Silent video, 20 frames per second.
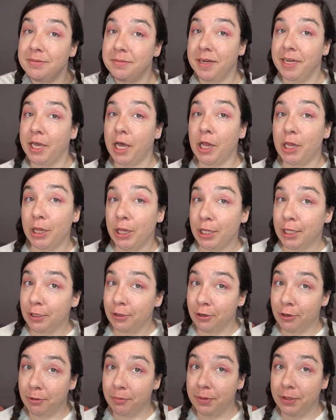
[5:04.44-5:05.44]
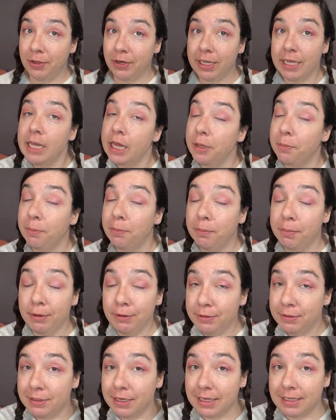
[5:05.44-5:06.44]
my Lunar Beauty
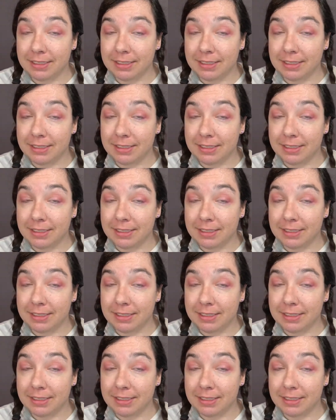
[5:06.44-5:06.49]
Moon